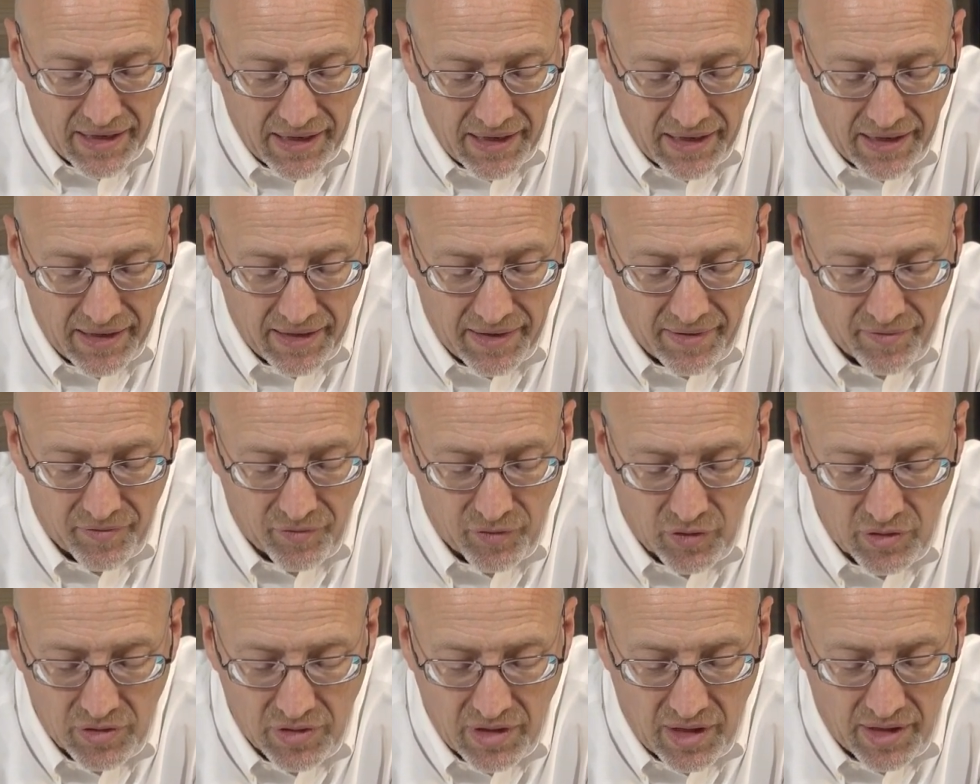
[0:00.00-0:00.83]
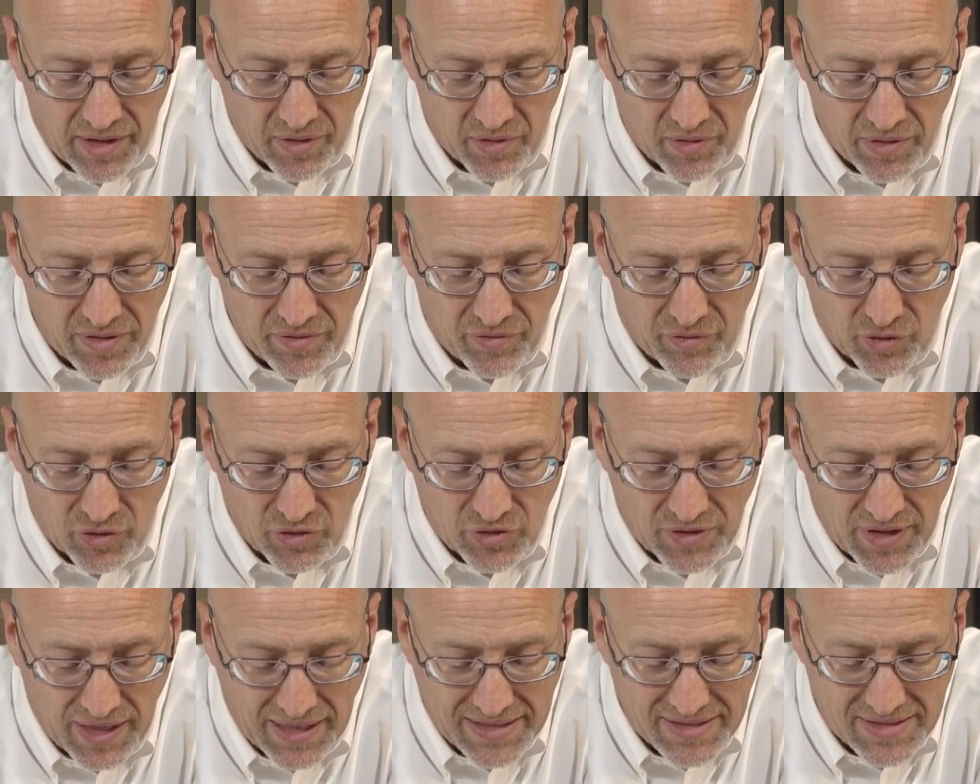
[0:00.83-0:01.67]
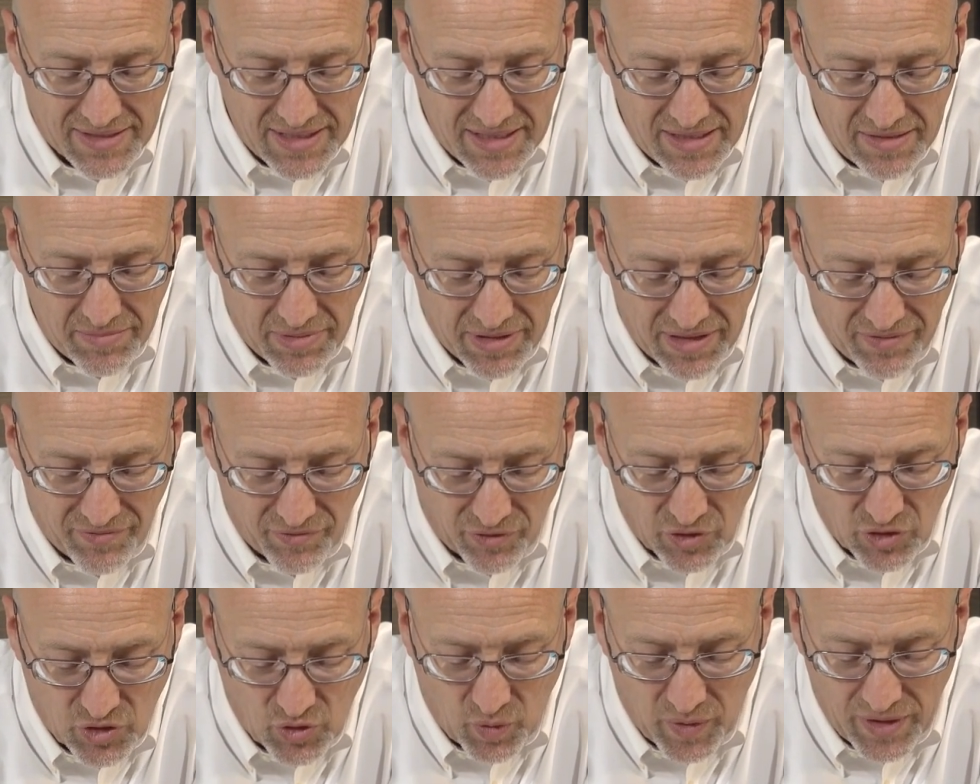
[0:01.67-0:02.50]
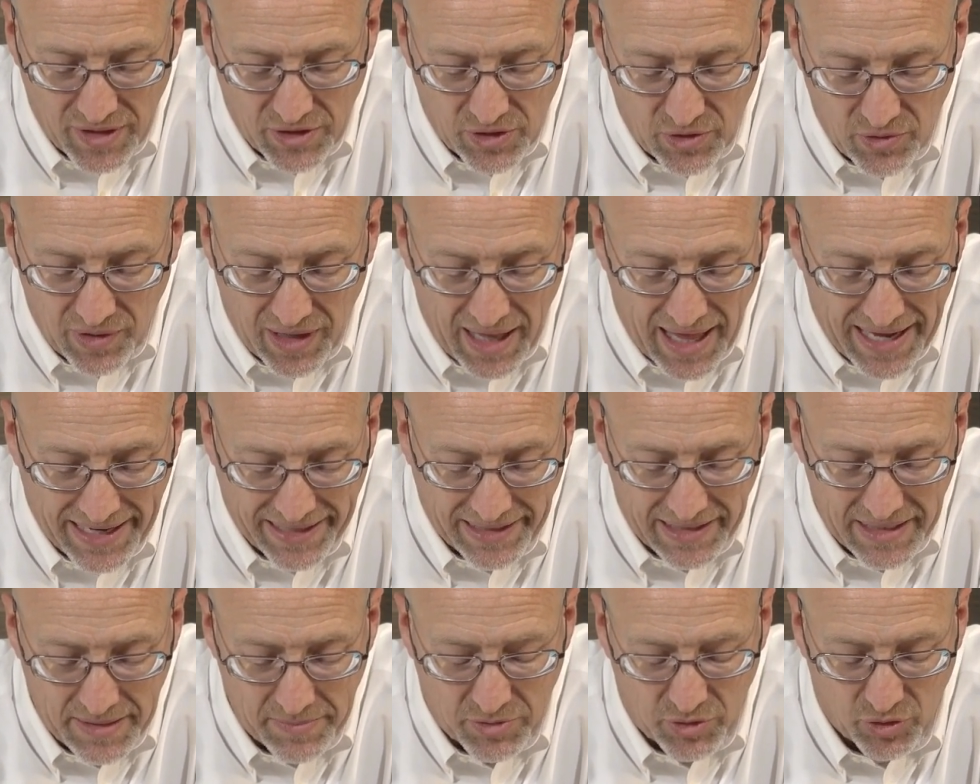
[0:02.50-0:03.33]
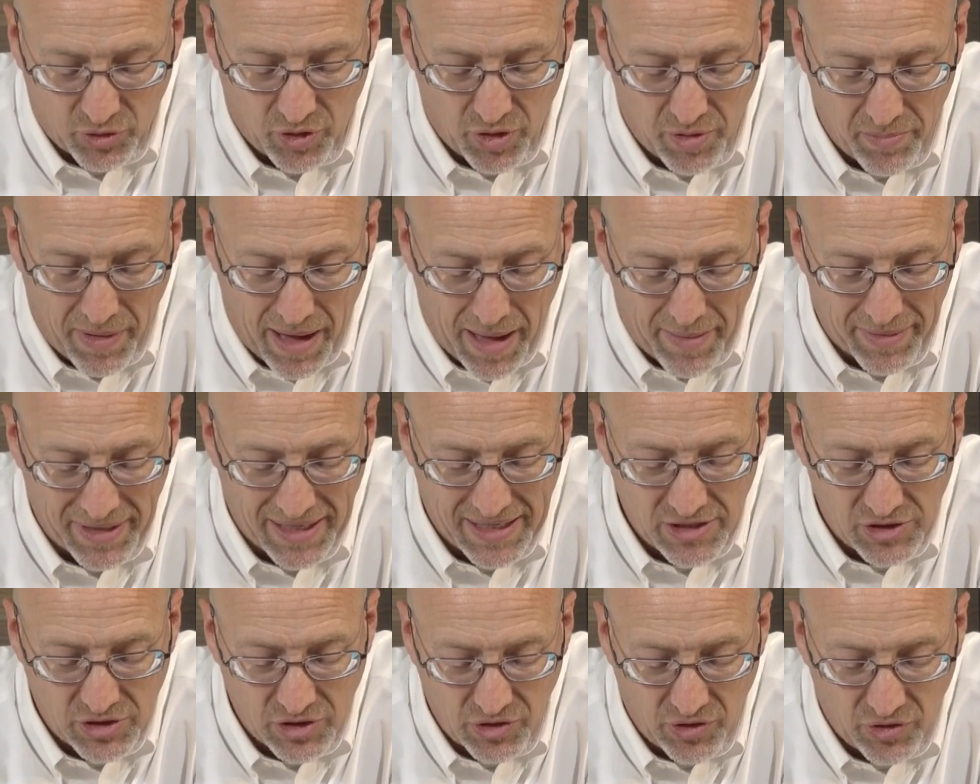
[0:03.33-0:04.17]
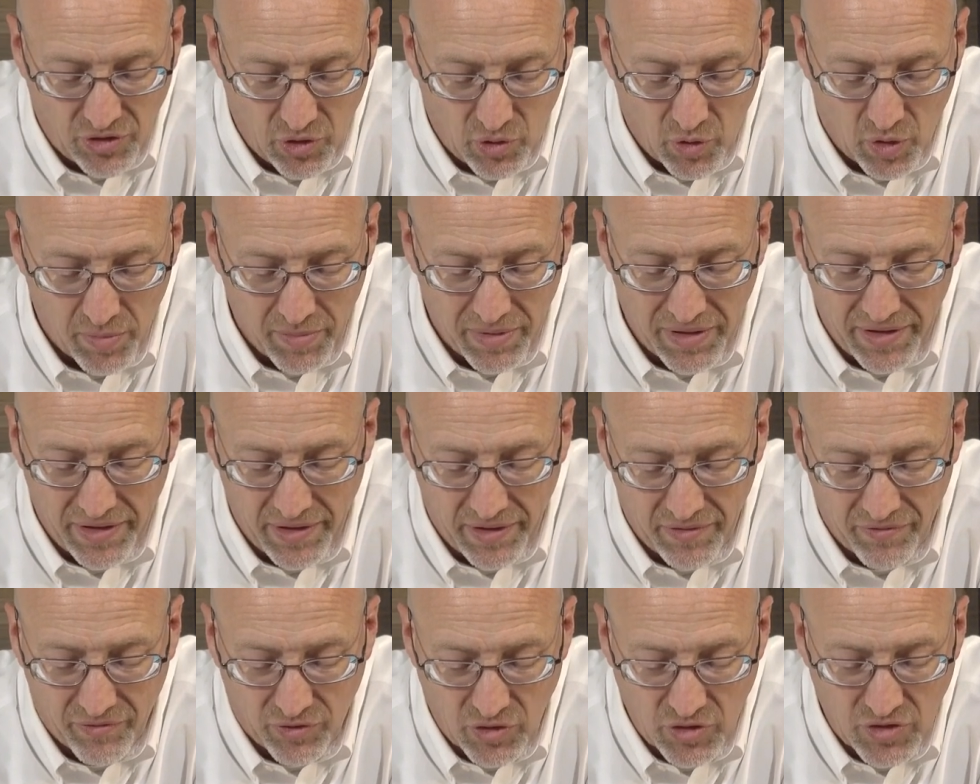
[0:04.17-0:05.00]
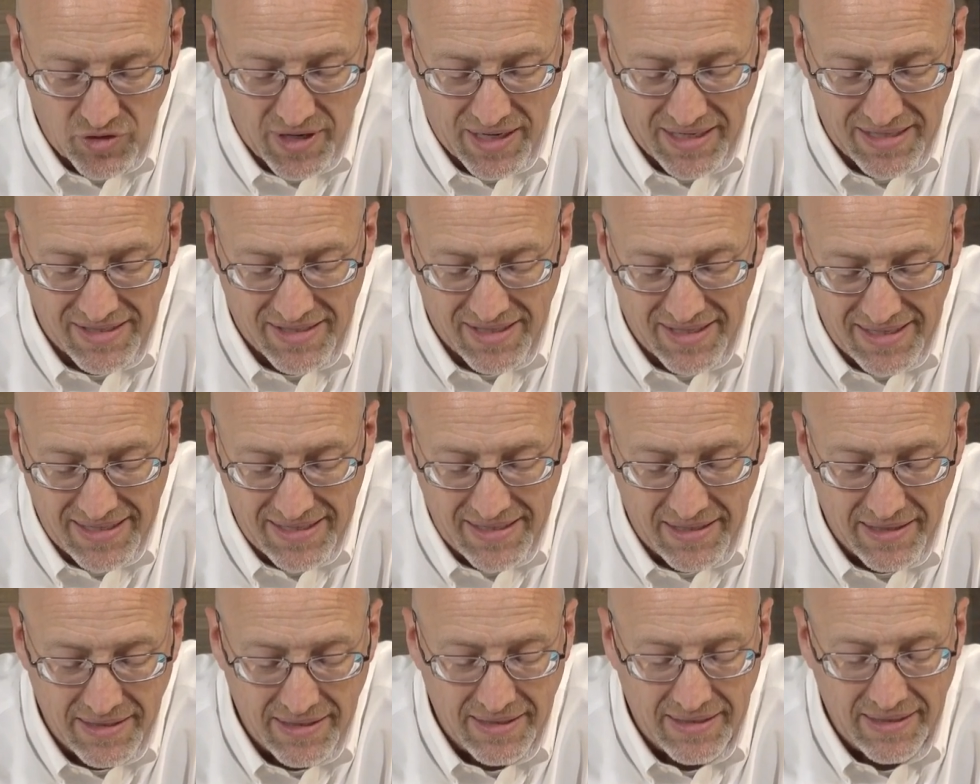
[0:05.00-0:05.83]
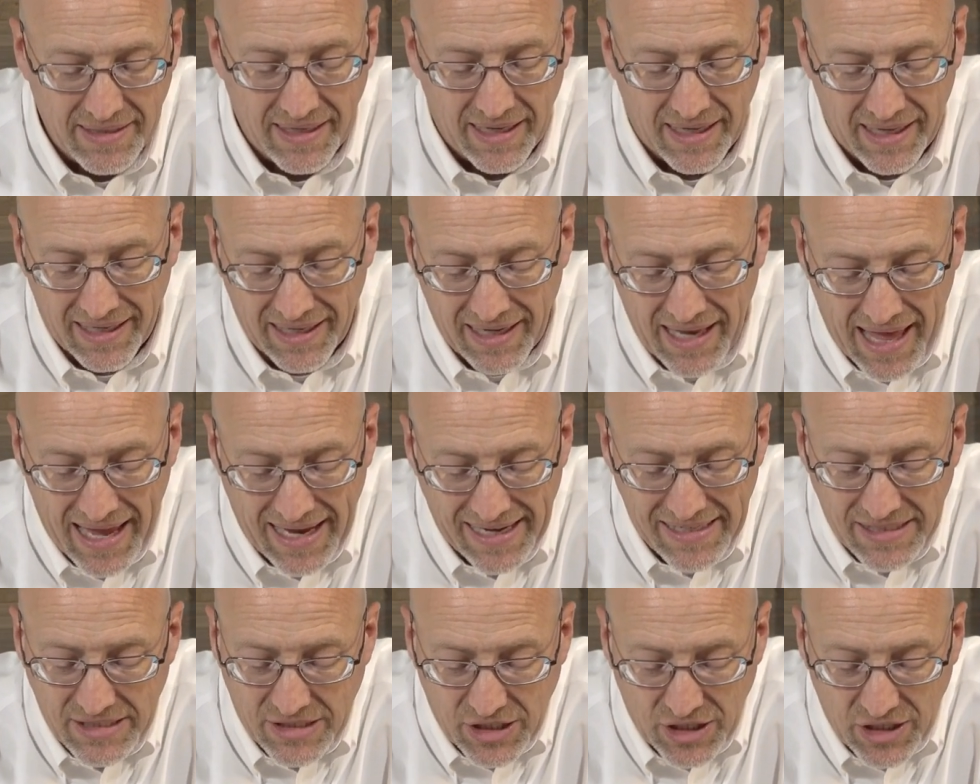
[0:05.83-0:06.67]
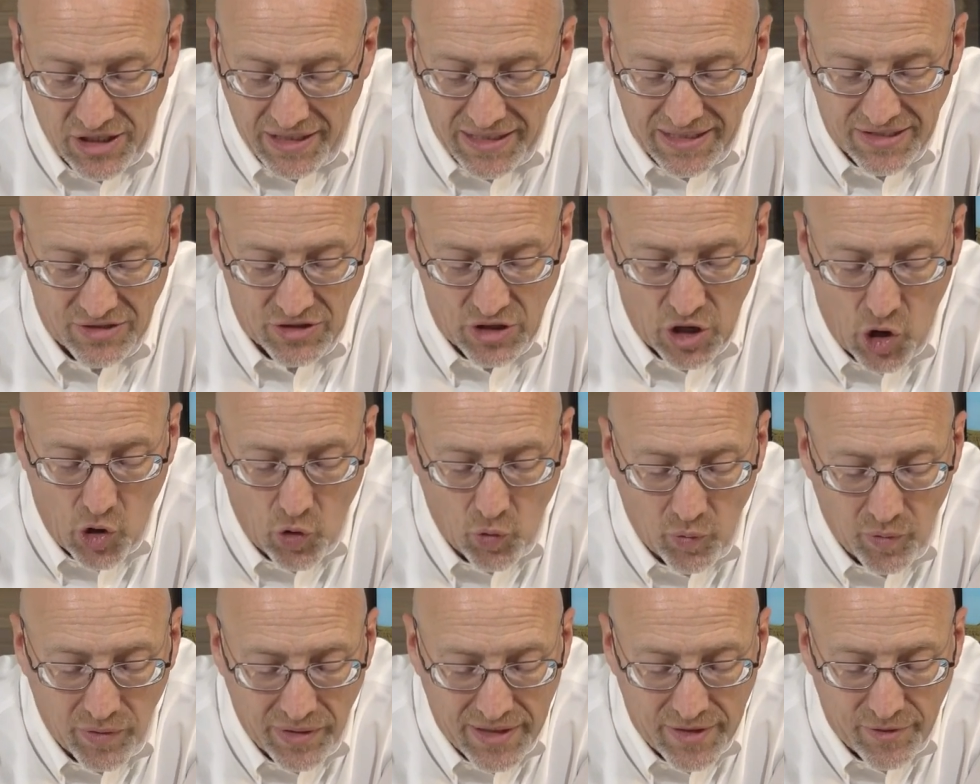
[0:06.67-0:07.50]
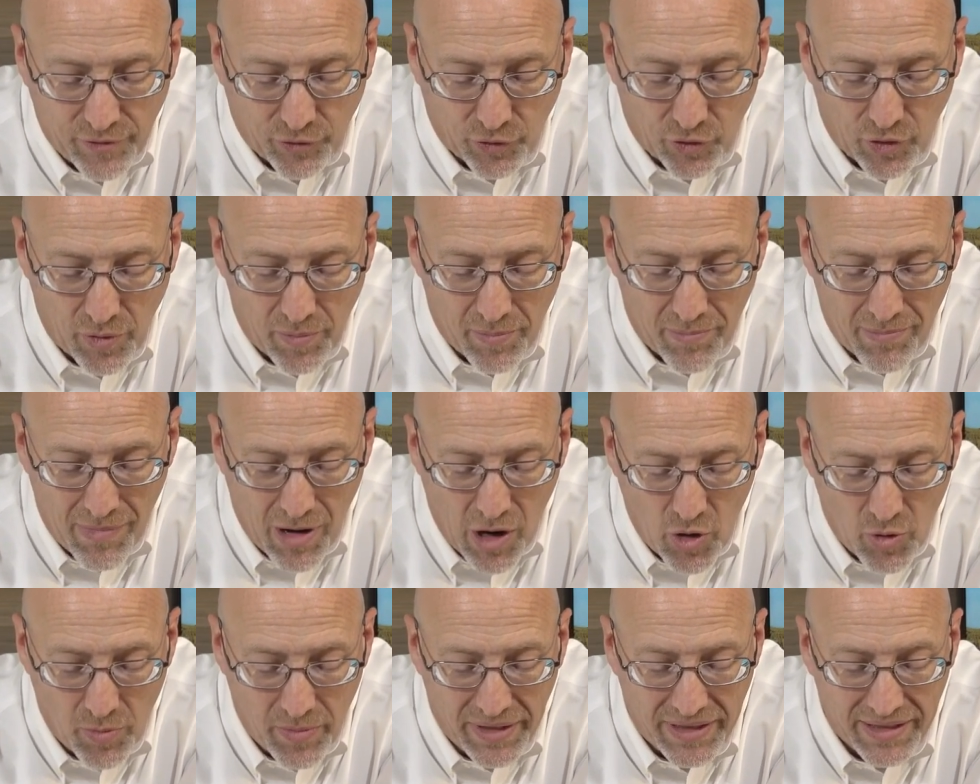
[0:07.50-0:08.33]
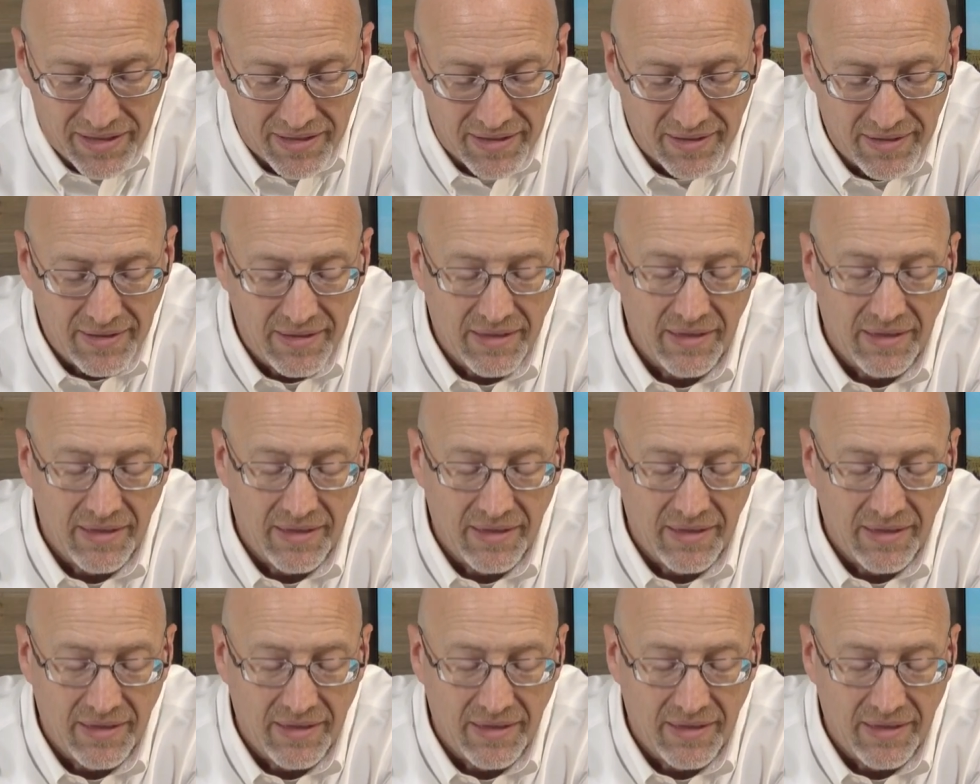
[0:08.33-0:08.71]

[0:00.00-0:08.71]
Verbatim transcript: Not only verse 19, but in verse 22, lying lips are an abomination to the Lord. But there in verse 19, a lying tongue is only for a moment.